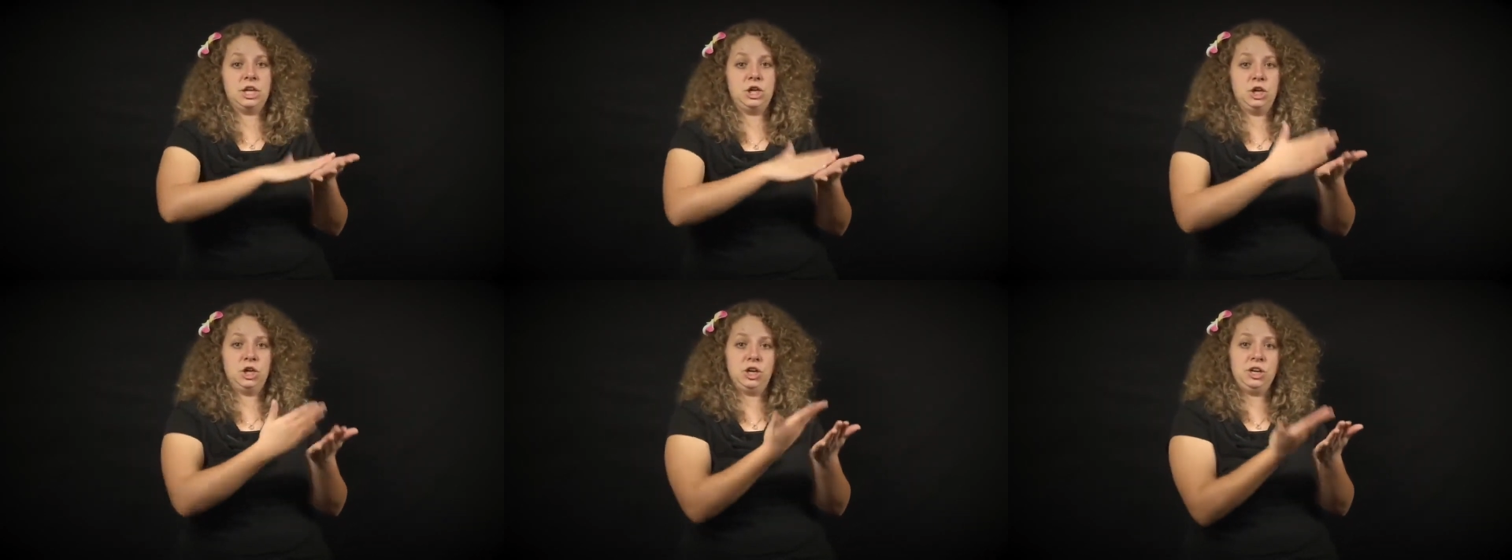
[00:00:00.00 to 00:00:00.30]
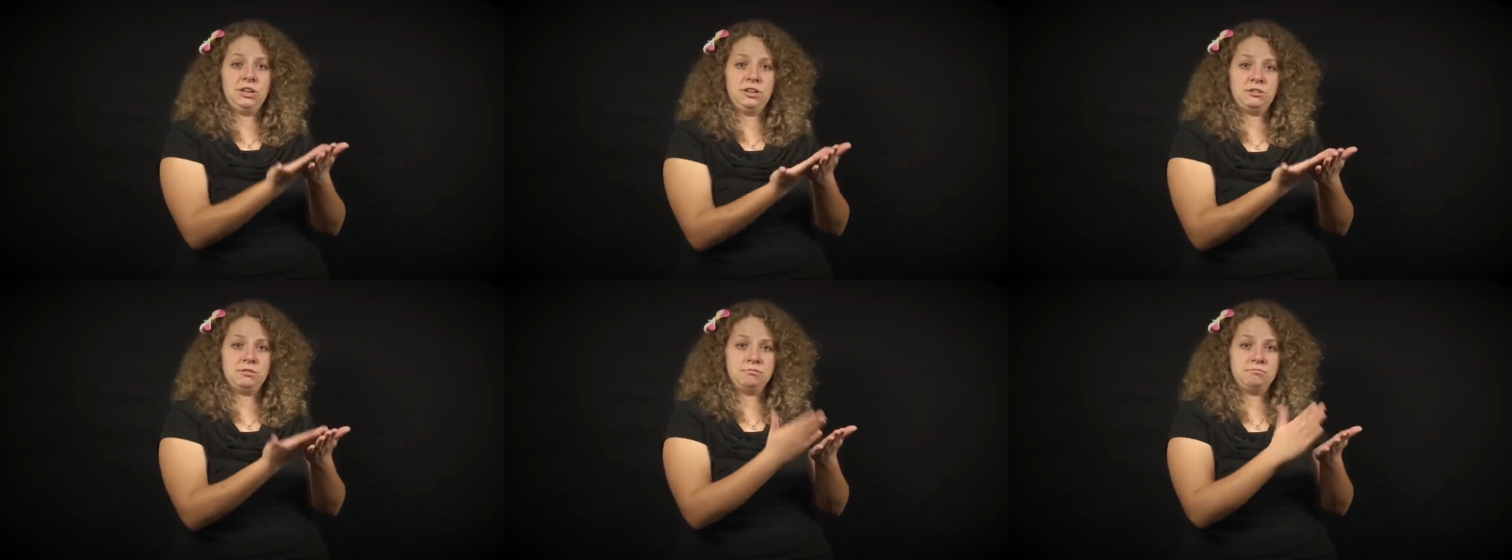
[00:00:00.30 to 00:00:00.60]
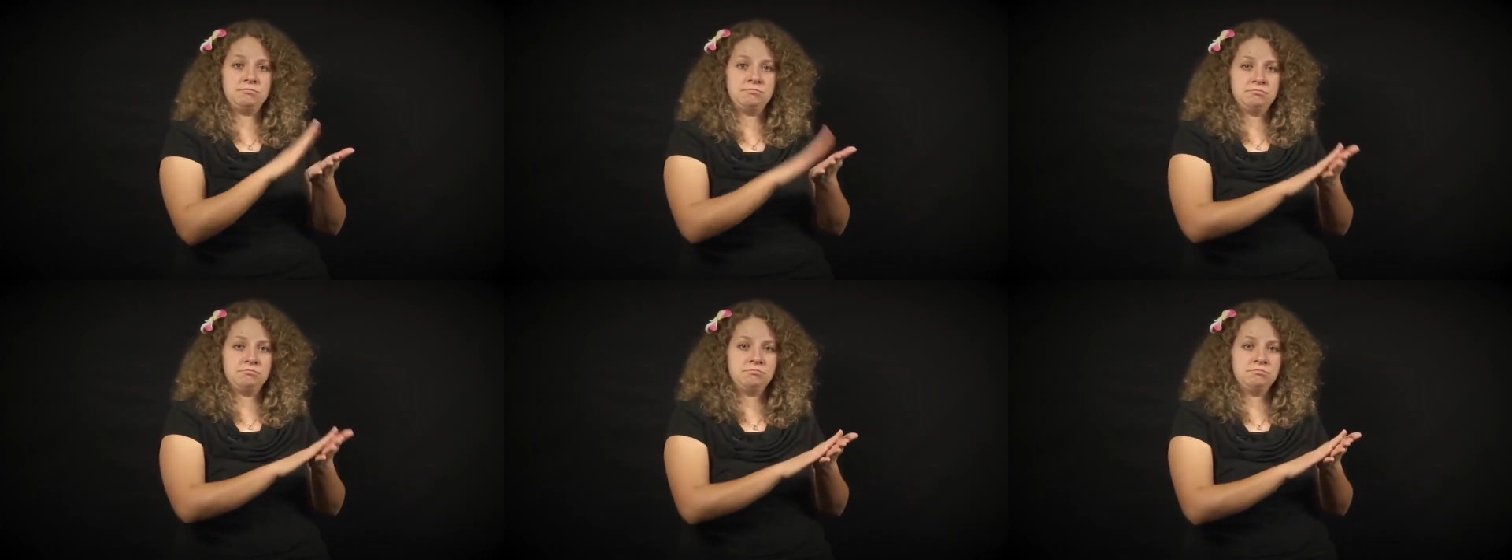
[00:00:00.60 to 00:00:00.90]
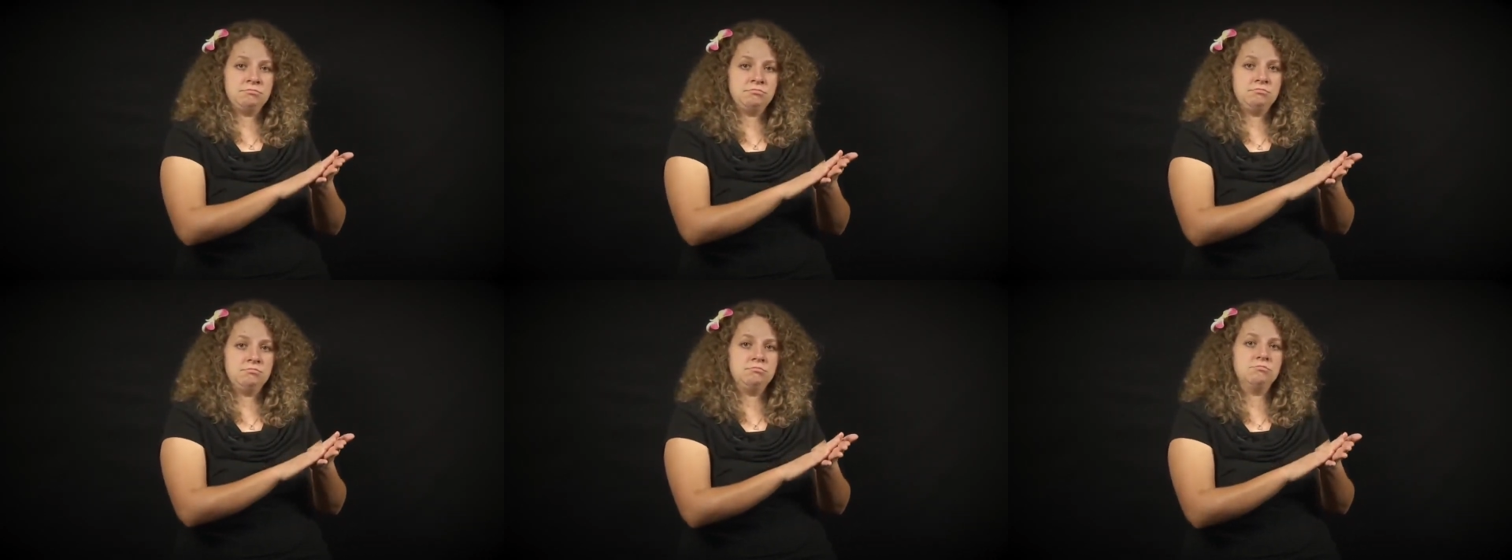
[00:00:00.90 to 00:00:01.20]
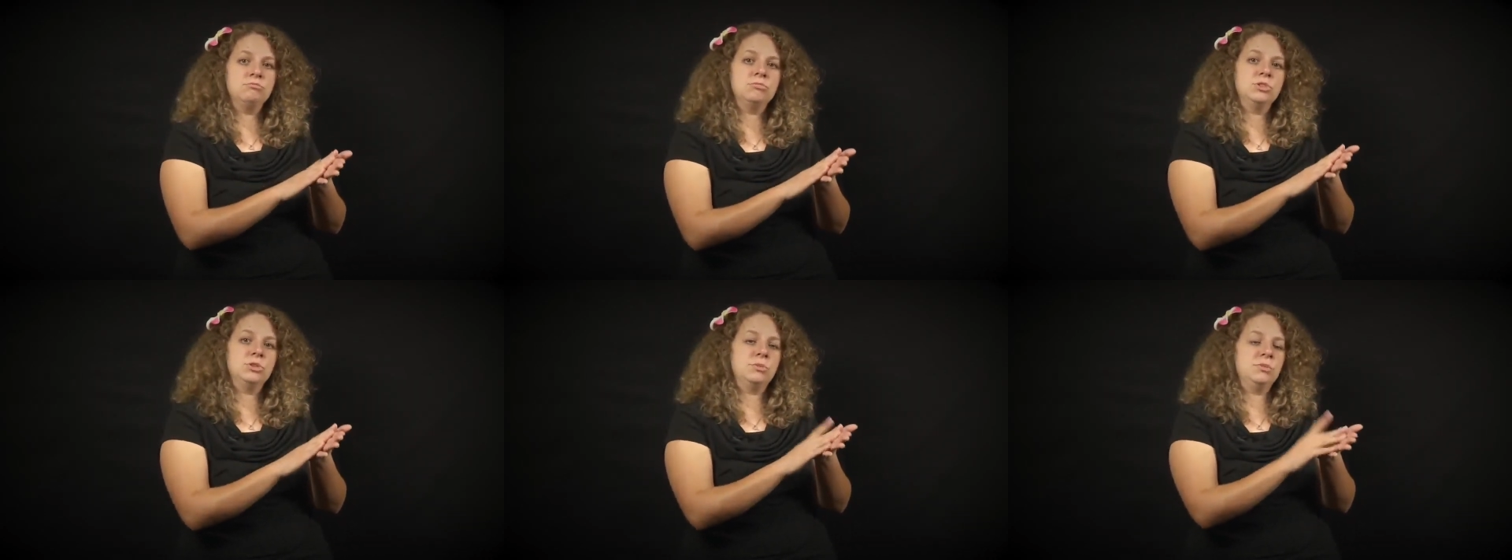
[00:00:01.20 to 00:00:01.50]
cook.
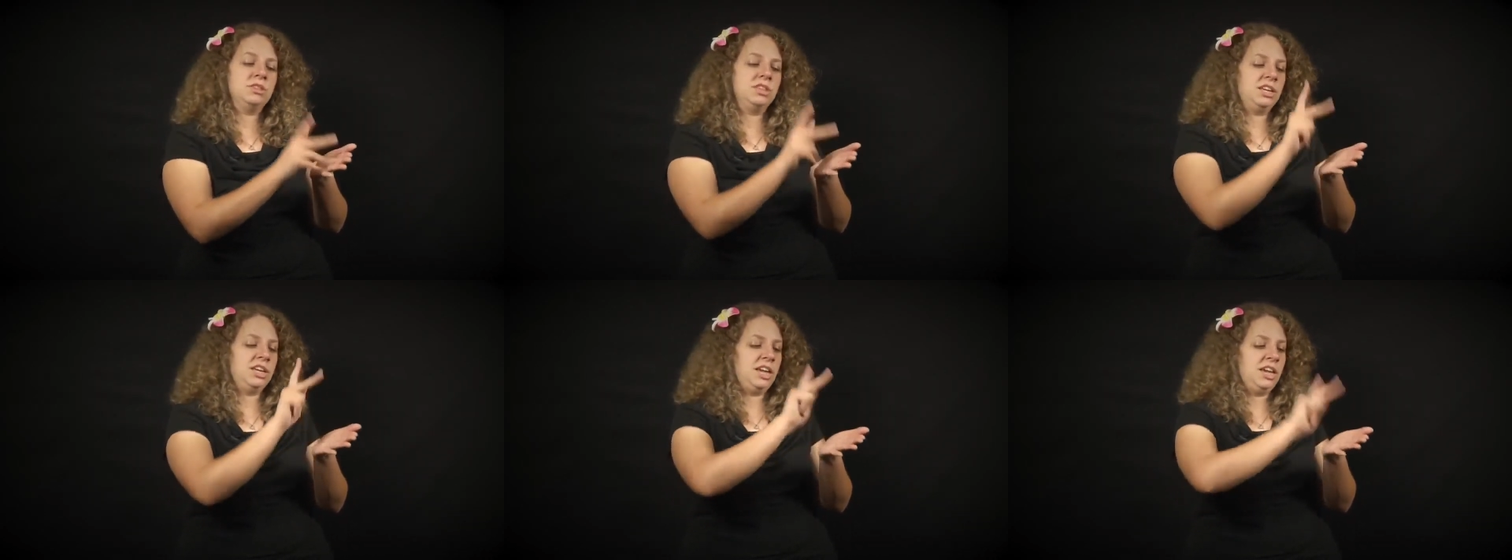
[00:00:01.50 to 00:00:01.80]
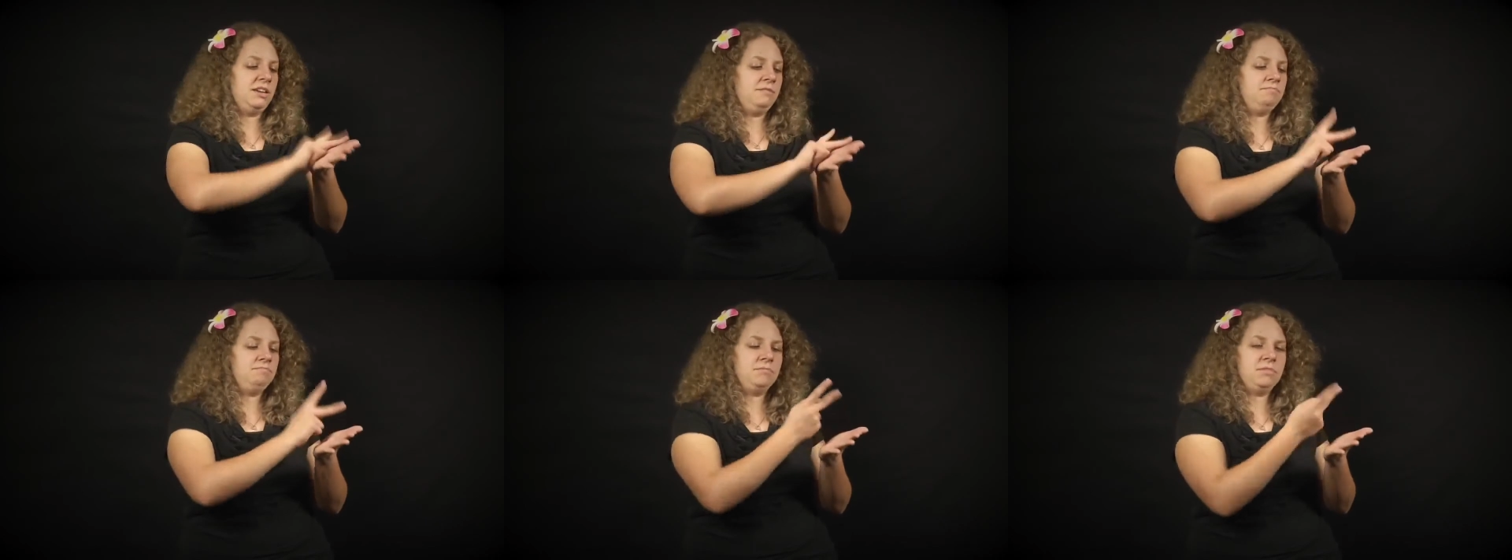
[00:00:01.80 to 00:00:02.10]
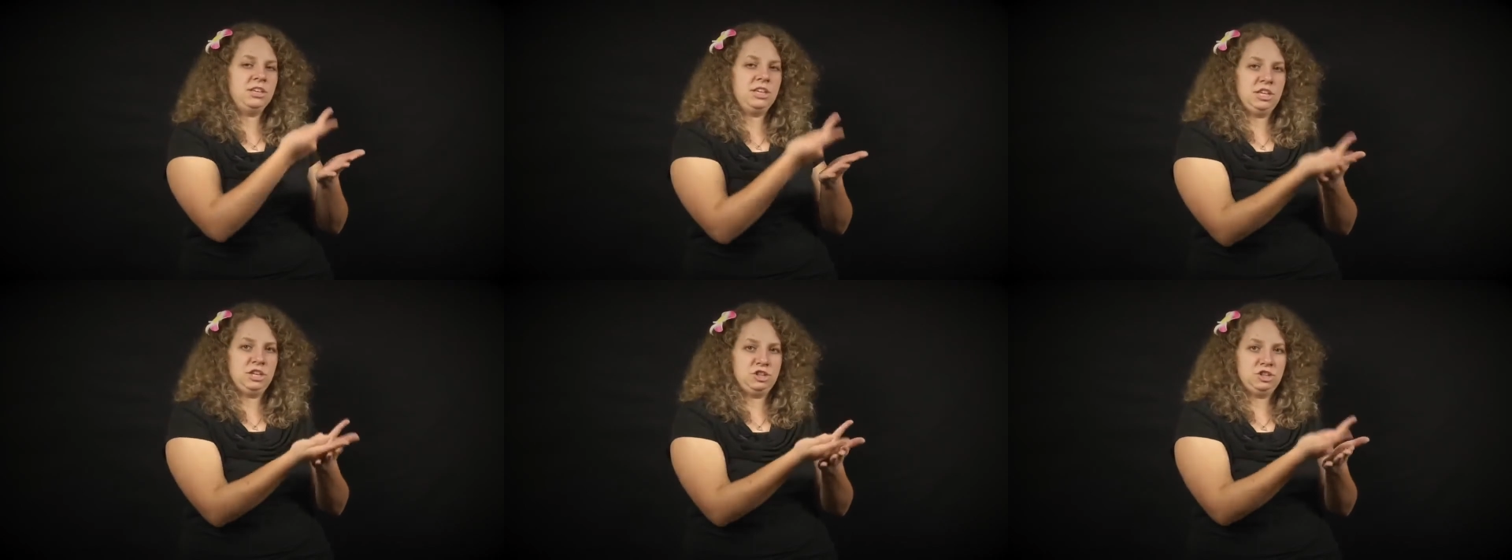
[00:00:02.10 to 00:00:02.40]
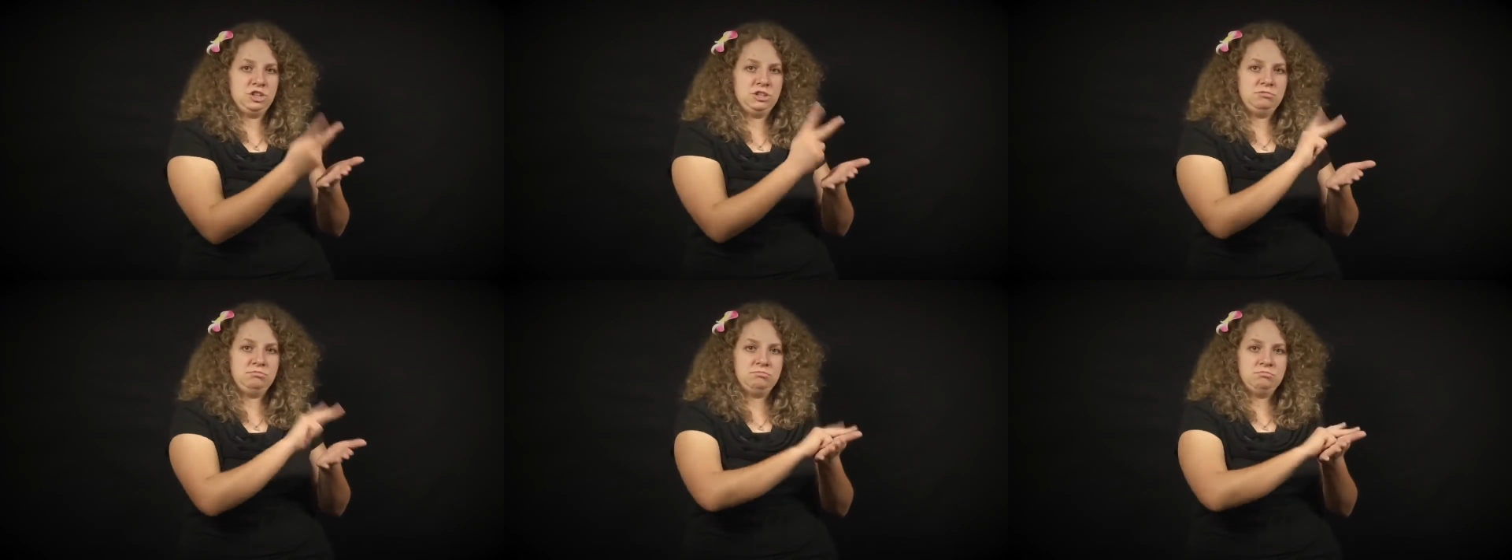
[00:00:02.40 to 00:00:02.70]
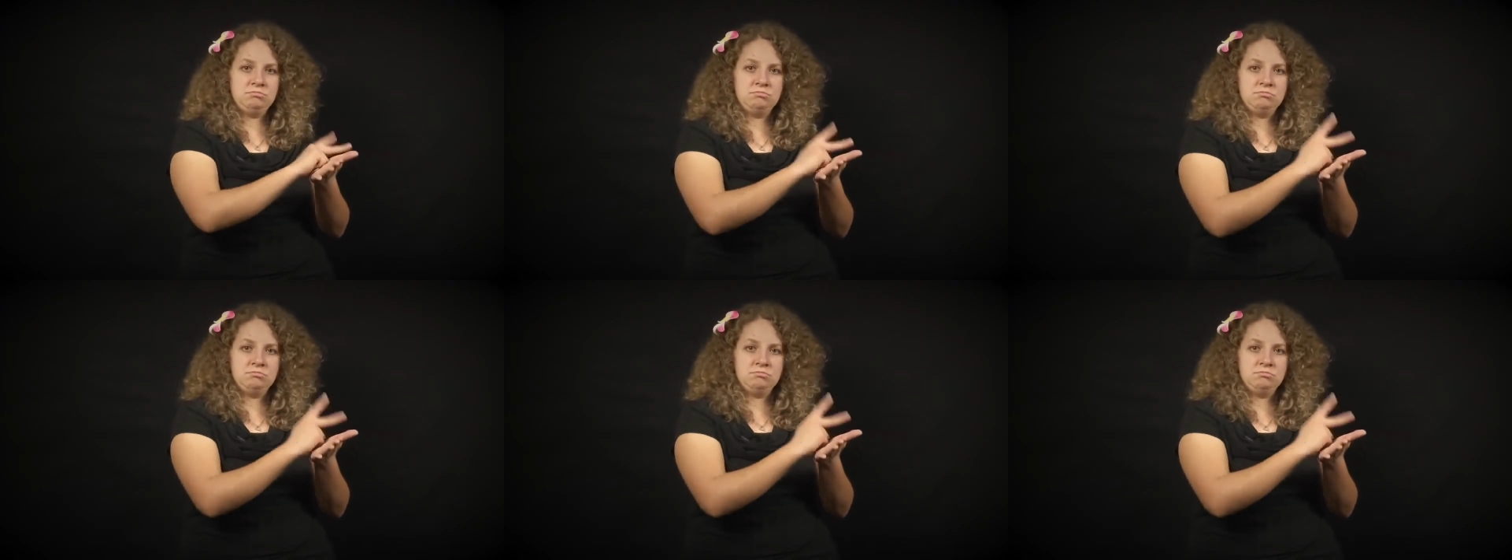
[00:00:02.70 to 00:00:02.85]
So with a K, kitchen.